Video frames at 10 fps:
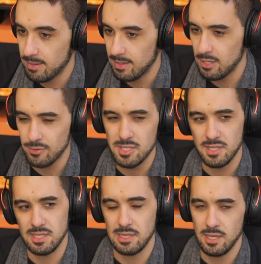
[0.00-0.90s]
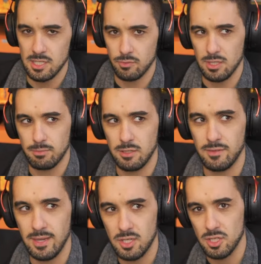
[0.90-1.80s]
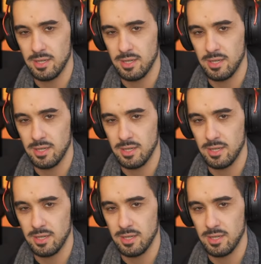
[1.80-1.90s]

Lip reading: Addressed this last week briefly, actually.